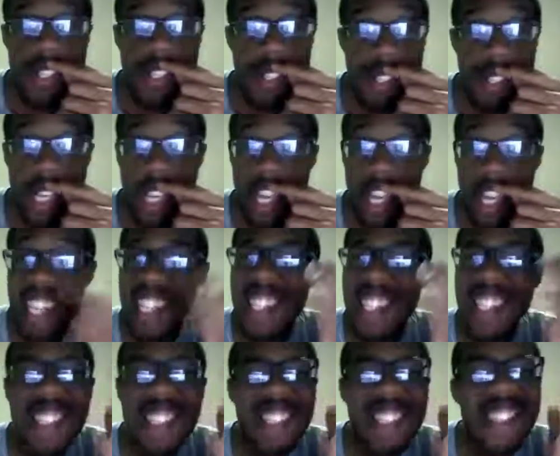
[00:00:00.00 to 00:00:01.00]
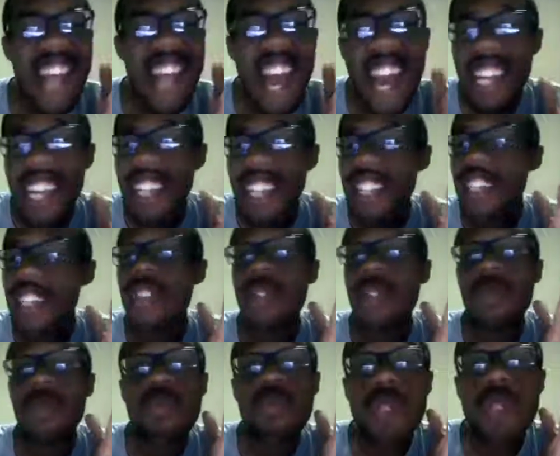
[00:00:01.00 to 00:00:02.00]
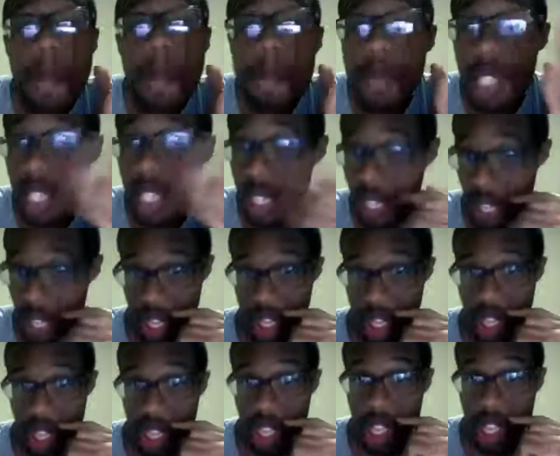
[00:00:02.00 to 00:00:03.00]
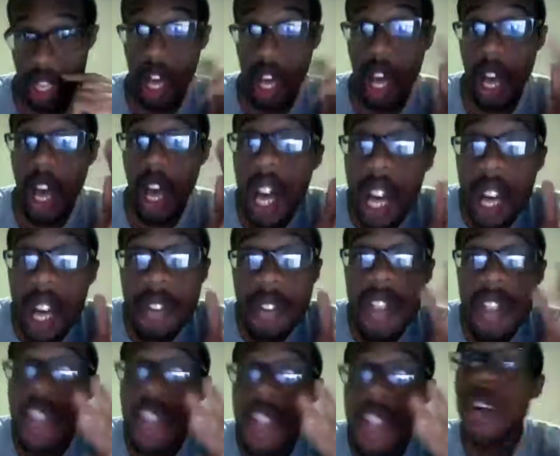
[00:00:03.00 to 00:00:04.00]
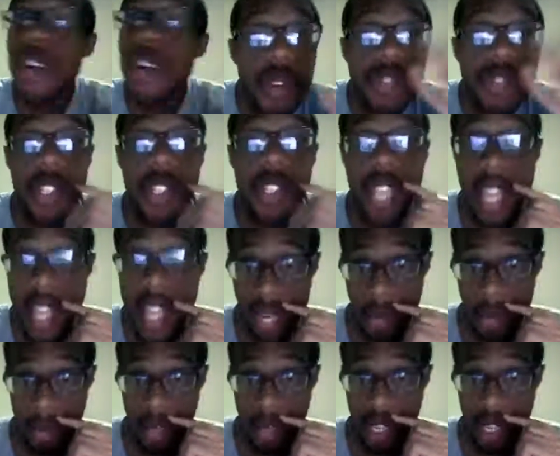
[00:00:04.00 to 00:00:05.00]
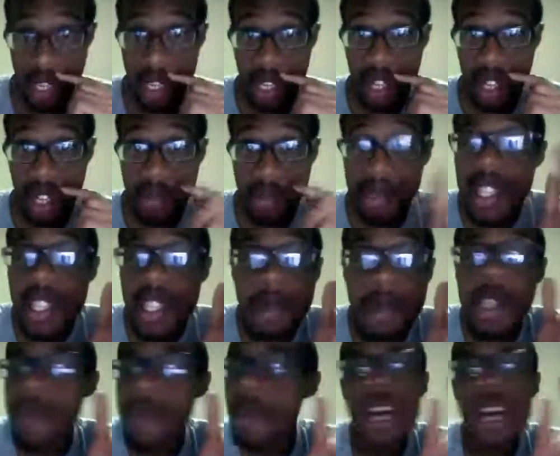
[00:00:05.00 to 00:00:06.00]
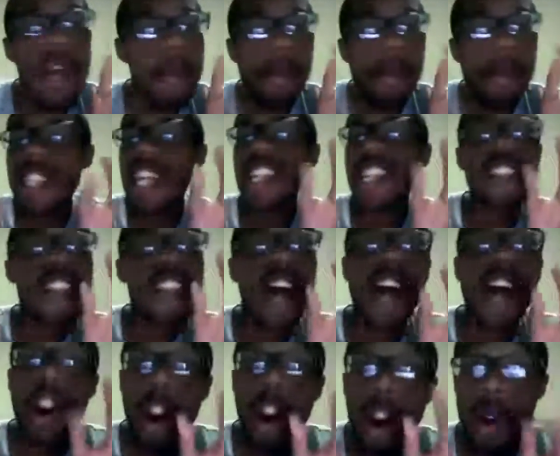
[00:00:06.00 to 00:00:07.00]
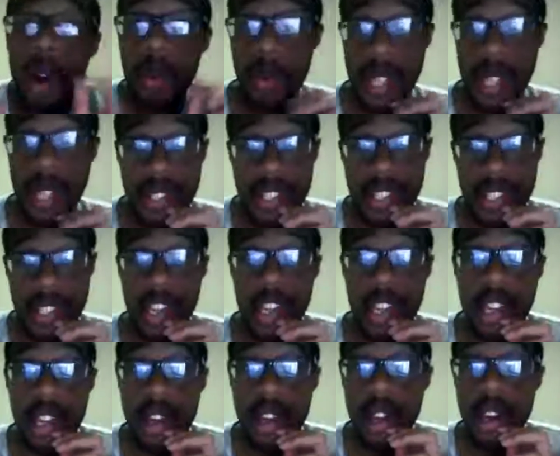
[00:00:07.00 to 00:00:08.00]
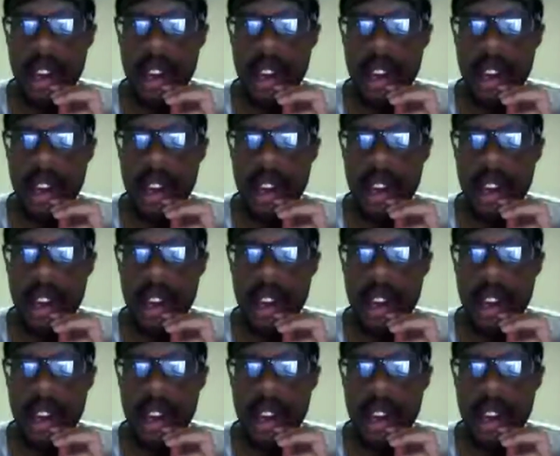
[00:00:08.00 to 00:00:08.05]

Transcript: see an exact replica of the Hoover Dam. But that's not all we see.